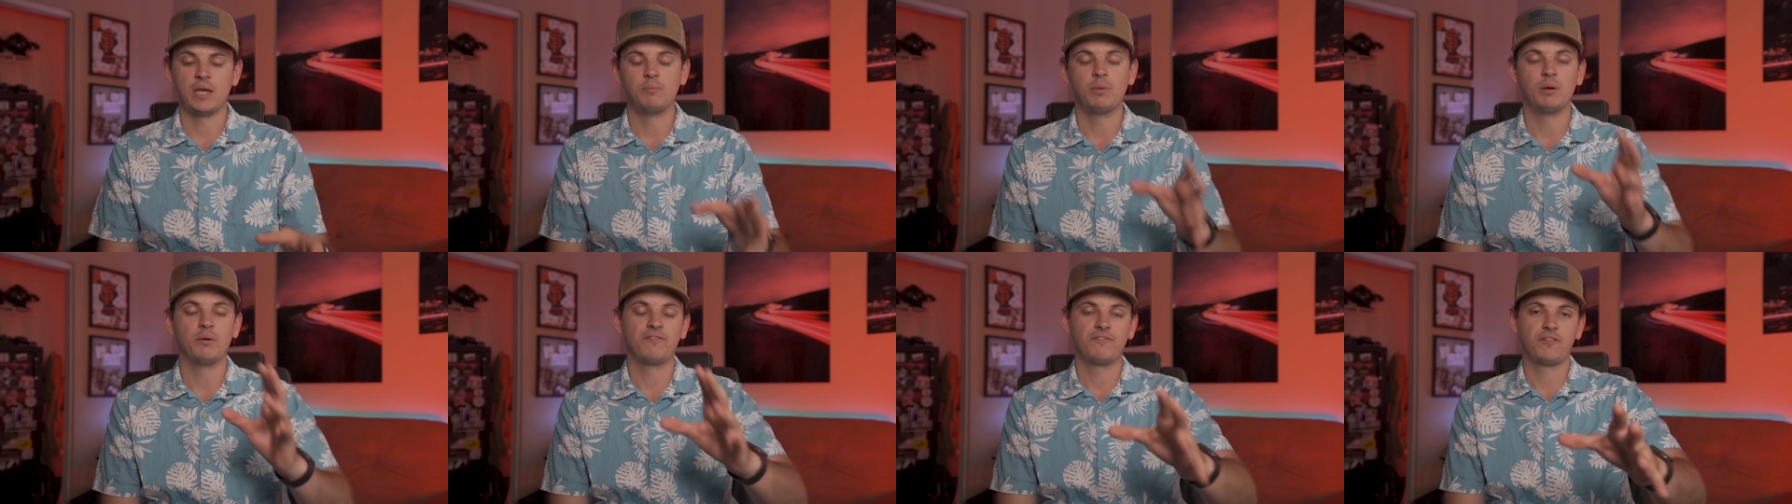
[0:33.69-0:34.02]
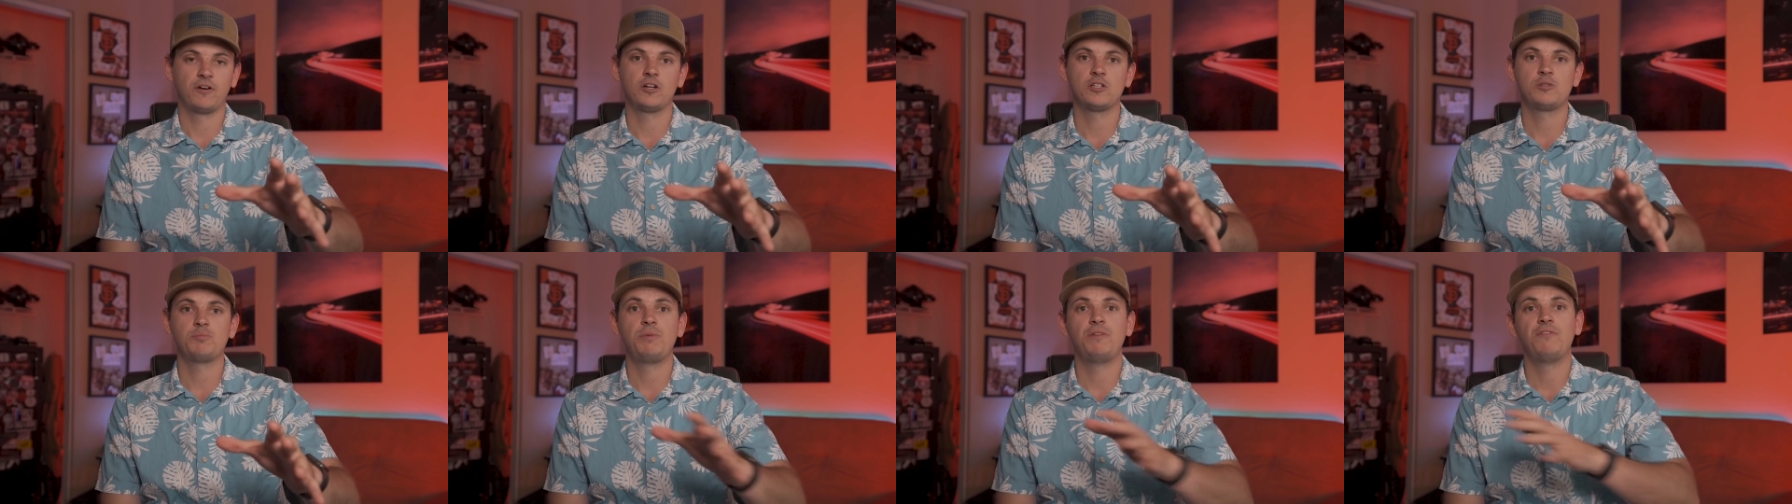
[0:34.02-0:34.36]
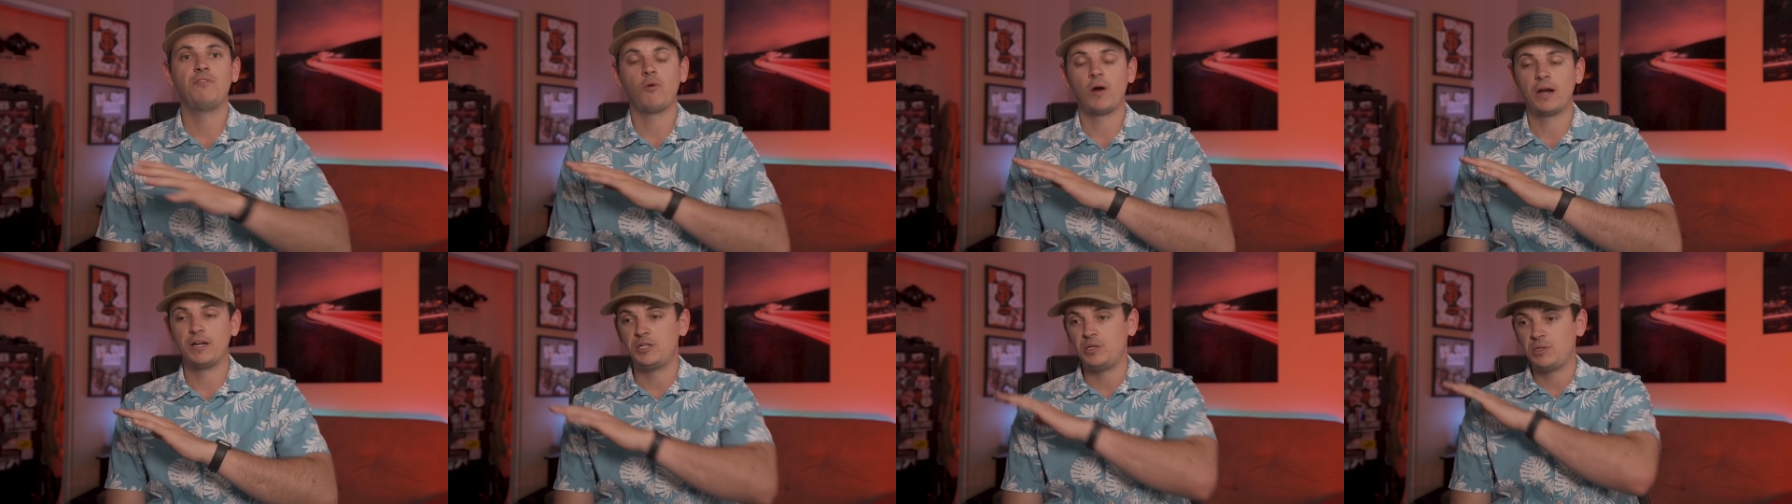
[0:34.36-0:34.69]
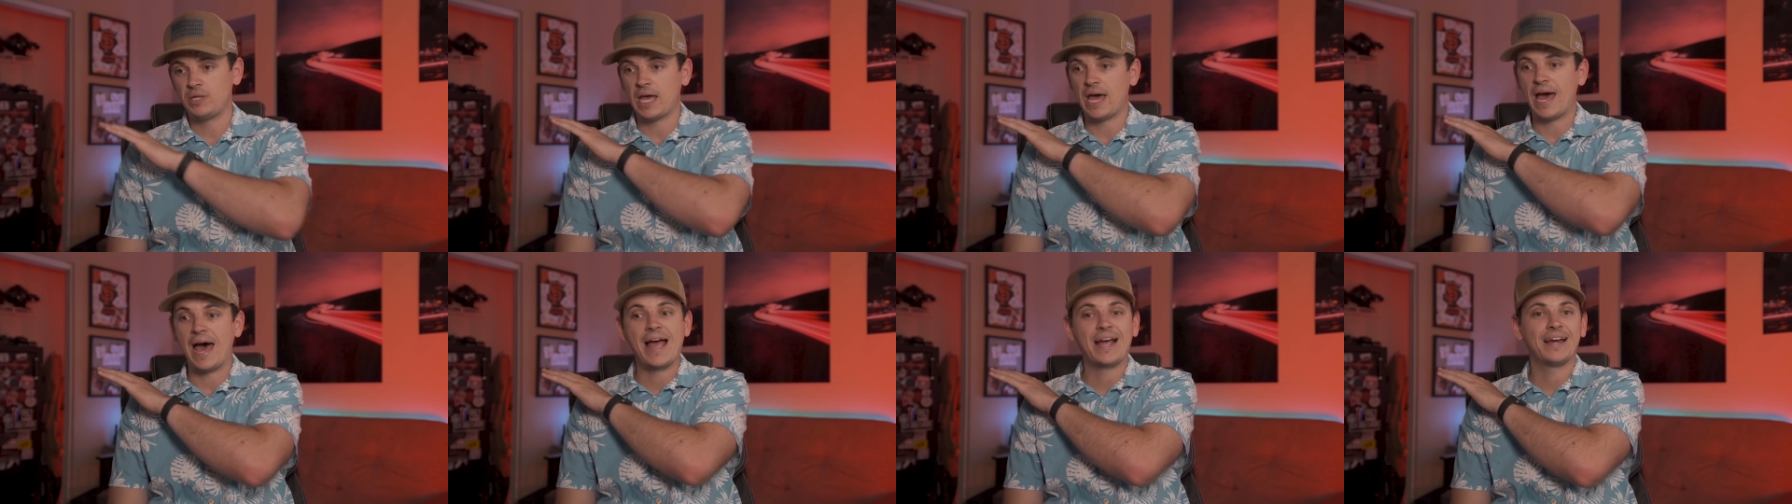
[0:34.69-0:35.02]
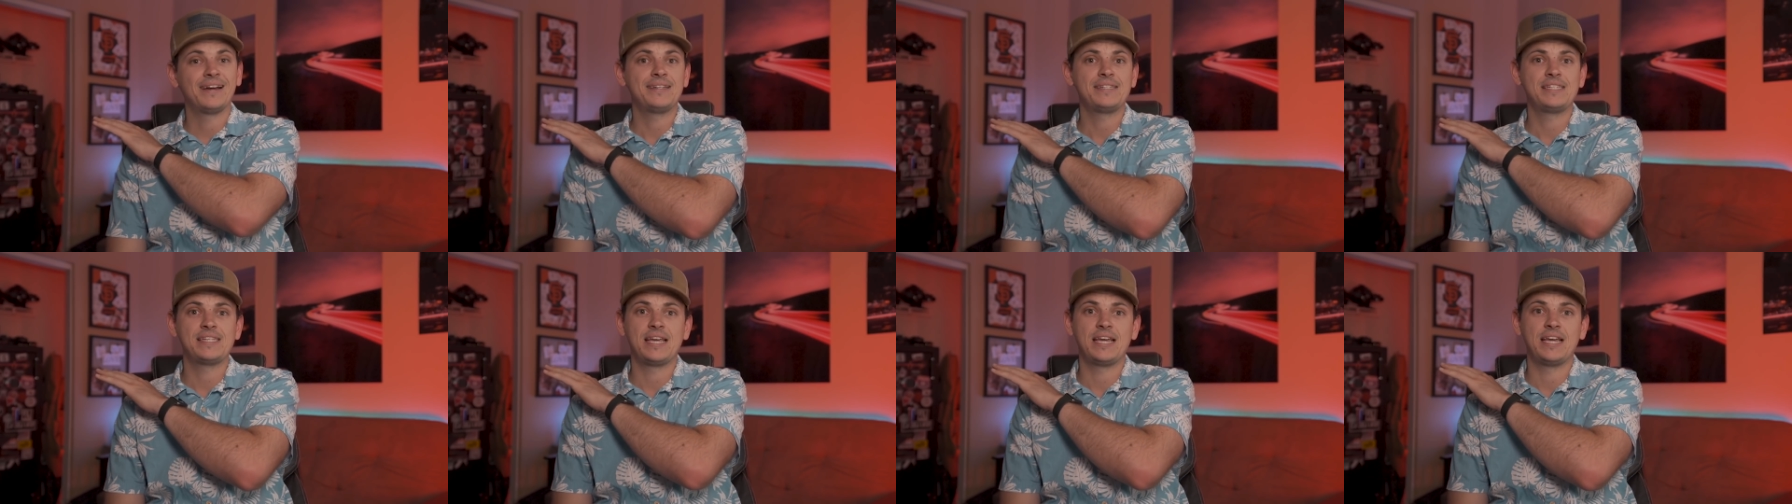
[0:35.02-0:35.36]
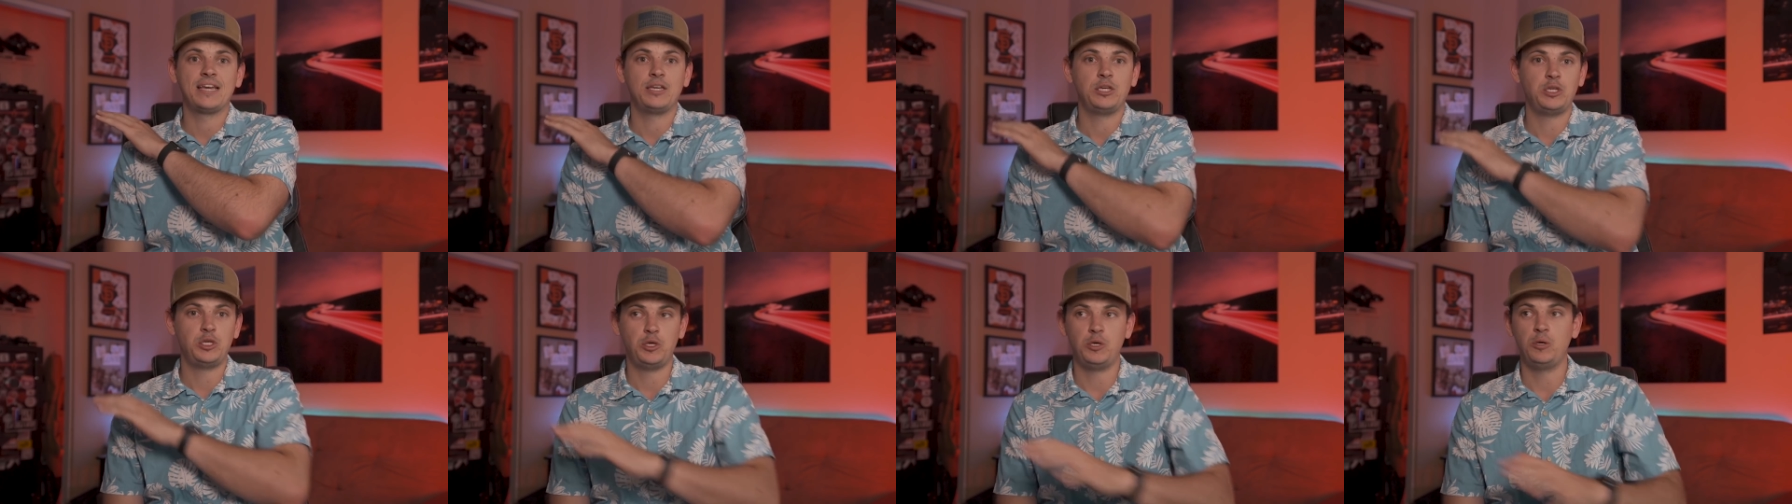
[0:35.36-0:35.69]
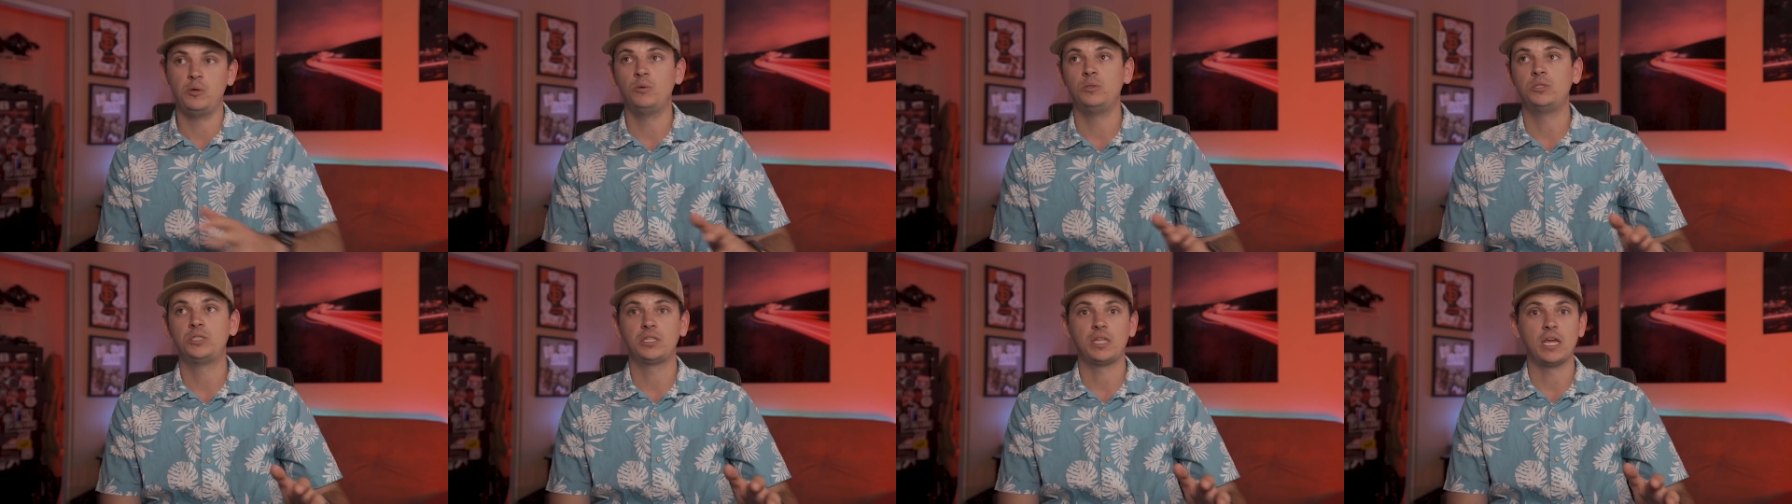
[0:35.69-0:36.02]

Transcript: But first, before I do that, I gotta say a huge